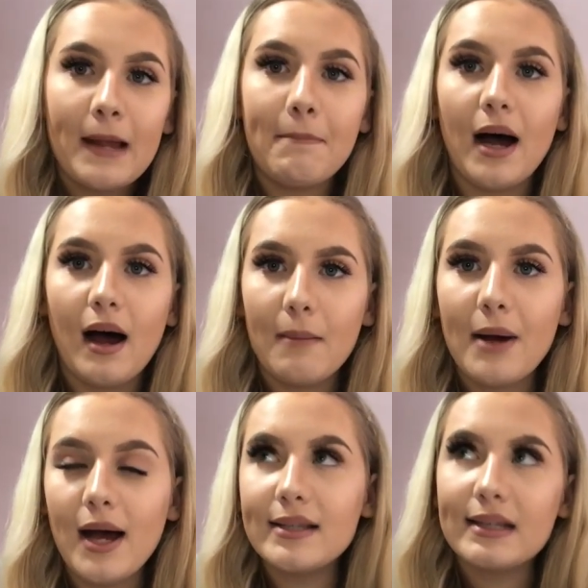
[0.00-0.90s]
But
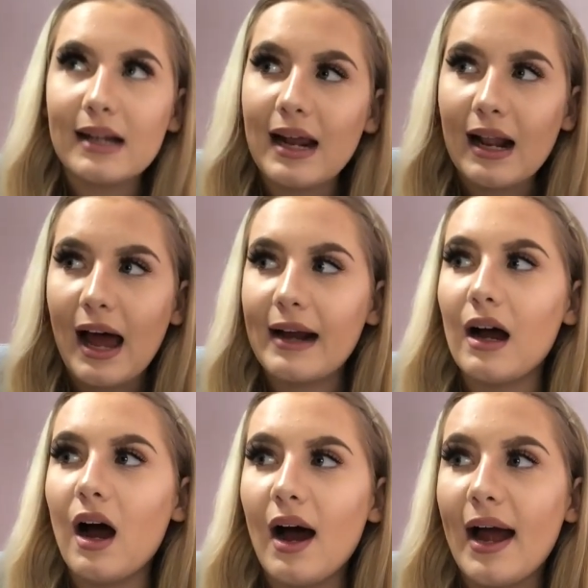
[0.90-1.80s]
personally, like,
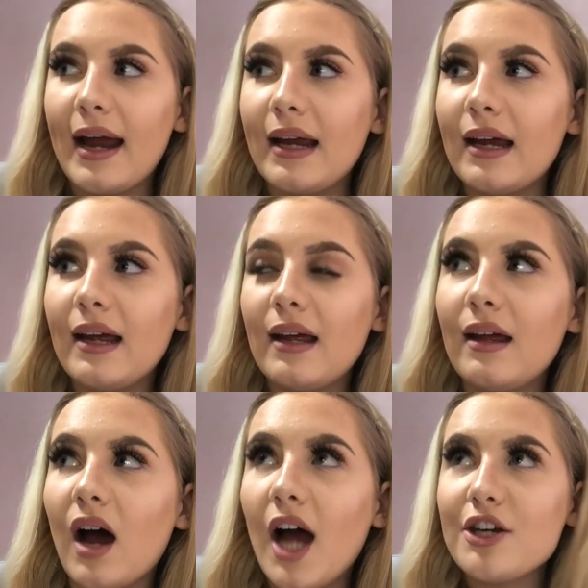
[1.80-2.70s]
I
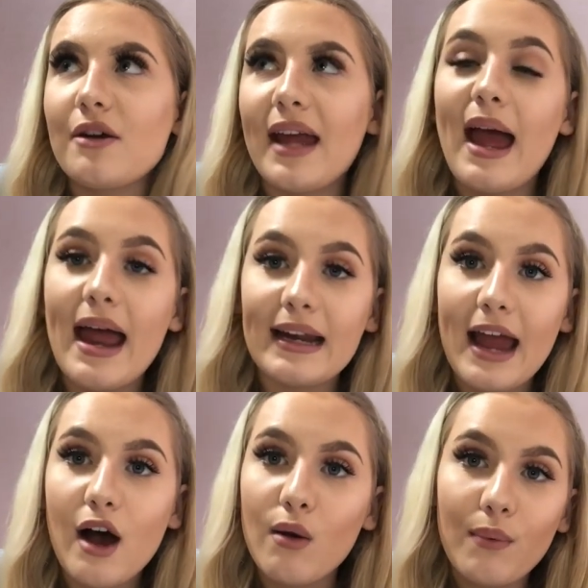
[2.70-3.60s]
don't get any
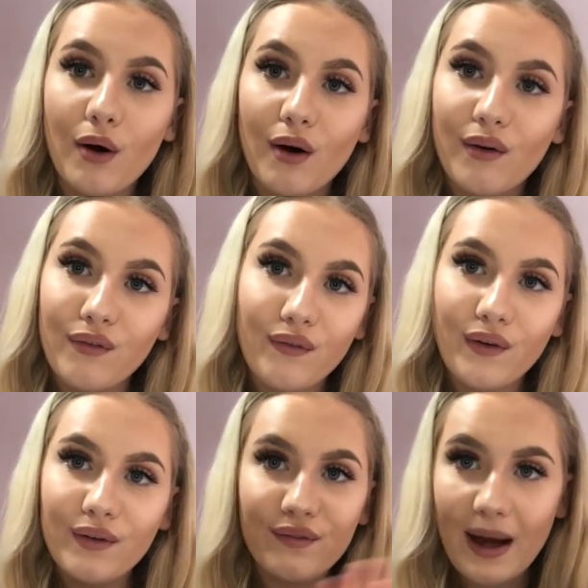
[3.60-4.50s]
help off
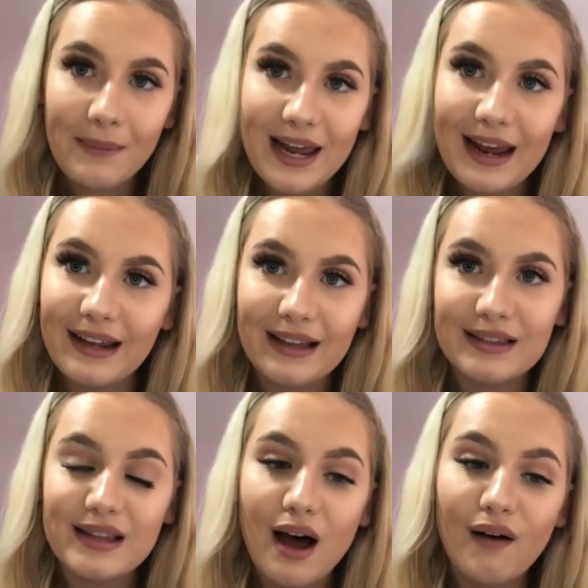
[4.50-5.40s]
family and
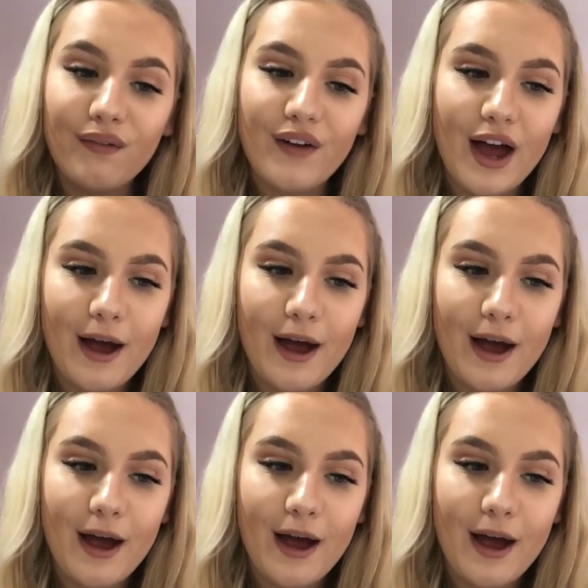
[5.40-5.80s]
stuff.